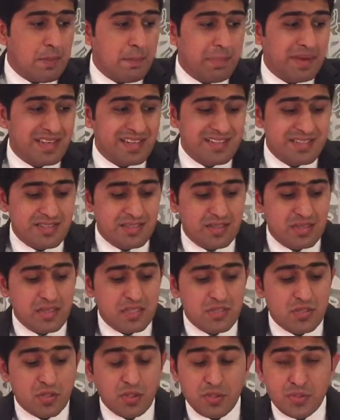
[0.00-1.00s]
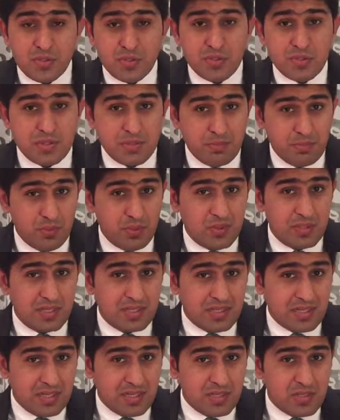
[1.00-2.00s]
Pakistan has also
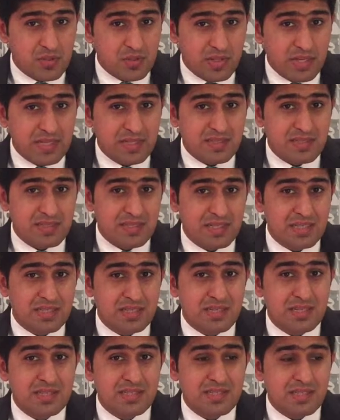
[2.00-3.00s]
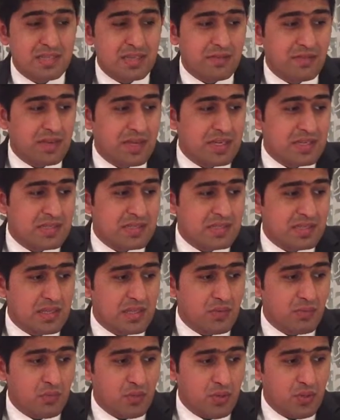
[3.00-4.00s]
supported United States in its
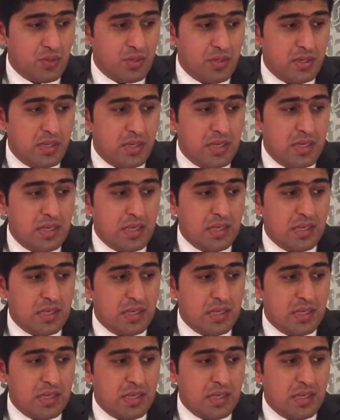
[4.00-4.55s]
Afghanistan war,